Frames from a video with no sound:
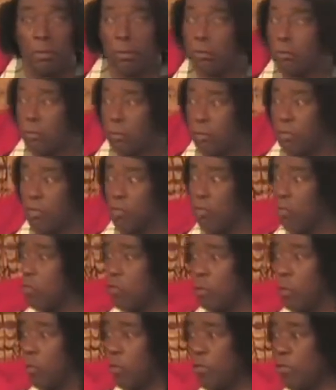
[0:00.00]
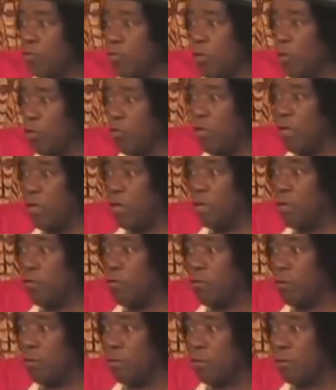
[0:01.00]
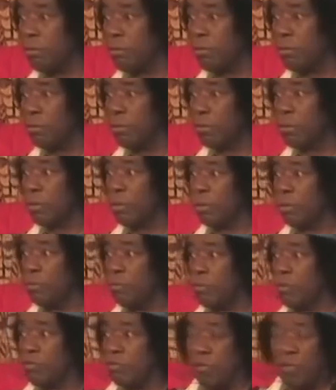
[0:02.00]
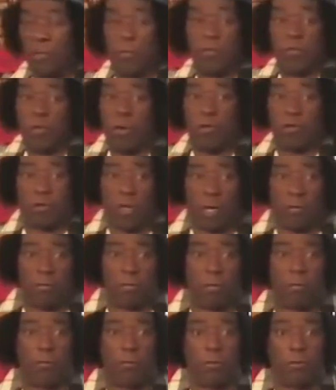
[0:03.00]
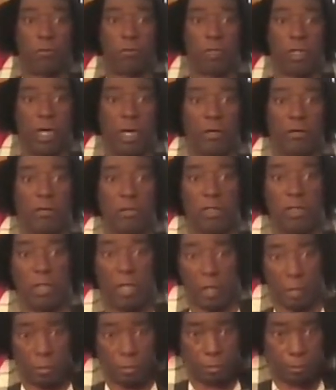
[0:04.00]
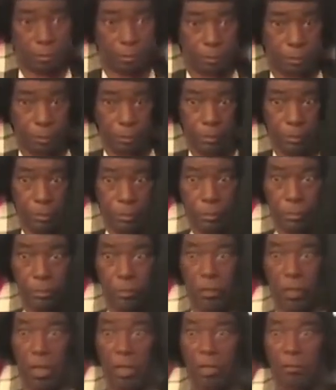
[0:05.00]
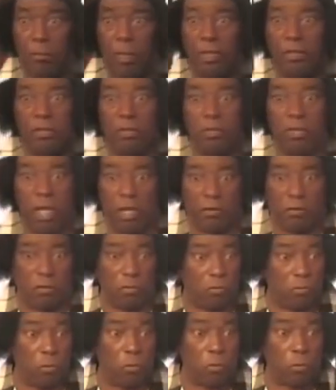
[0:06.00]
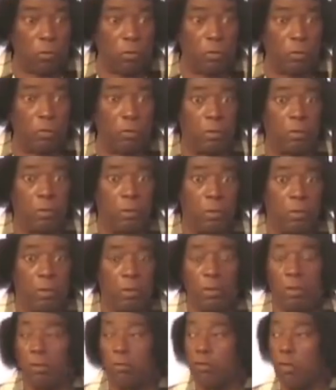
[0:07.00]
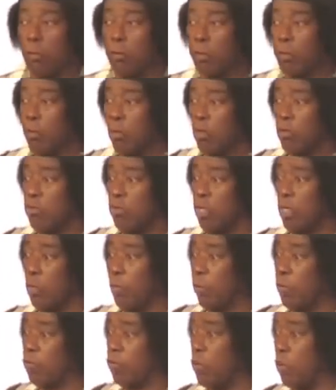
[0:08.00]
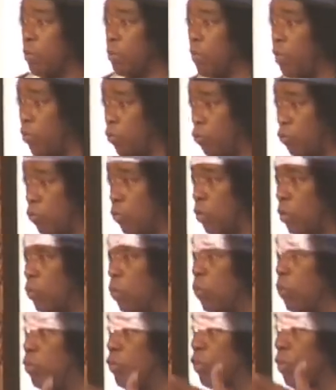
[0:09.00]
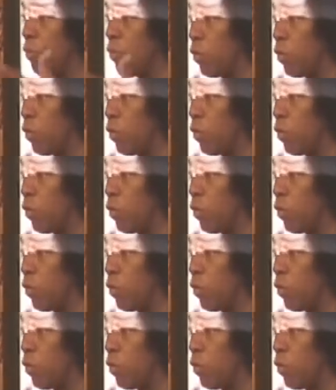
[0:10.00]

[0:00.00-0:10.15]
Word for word: During this, human beings aren't crayons, but some adults have difficulty handling that. But that's the truth. So we're going to deal with some history, we're going to deal